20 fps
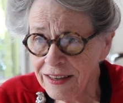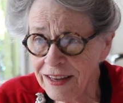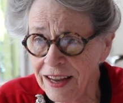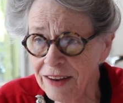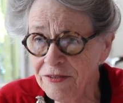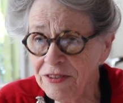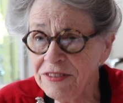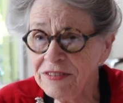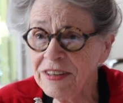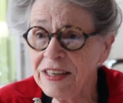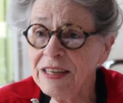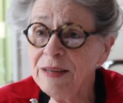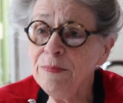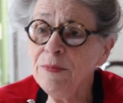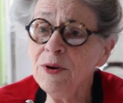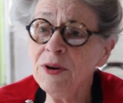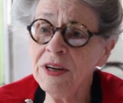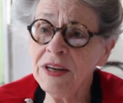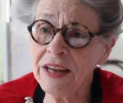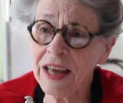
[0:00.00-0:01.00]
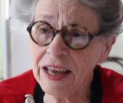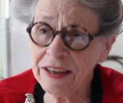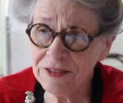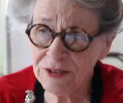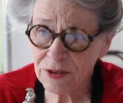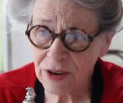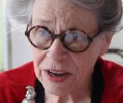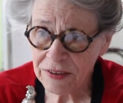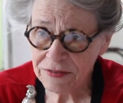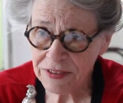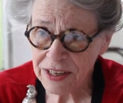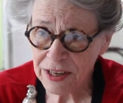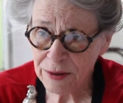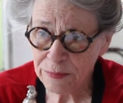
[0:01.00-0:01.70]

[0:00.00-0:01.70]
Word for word: Every Sunday morning, I drive to the